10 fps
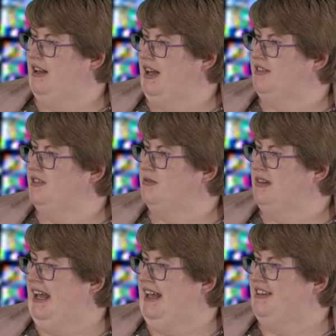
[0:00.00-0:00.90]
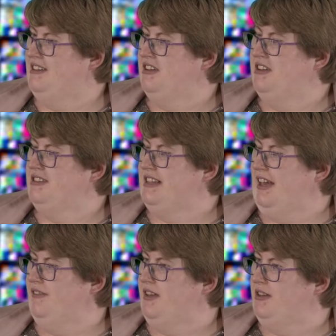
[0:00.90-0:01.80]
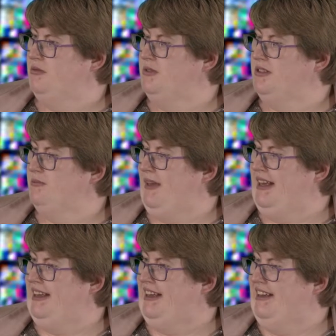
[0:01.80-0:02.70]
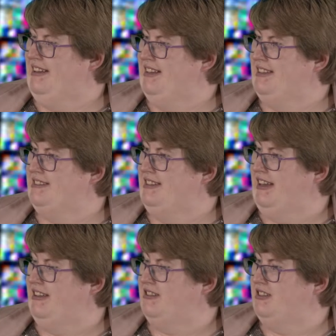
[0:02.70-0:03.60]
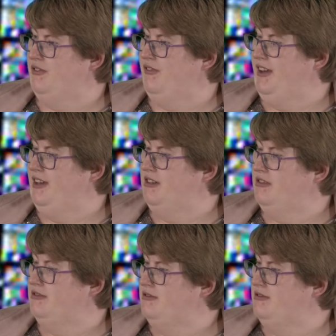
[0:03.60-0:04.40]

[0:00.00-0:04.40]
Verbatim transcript: liked the way David was speaking and listening to Phil.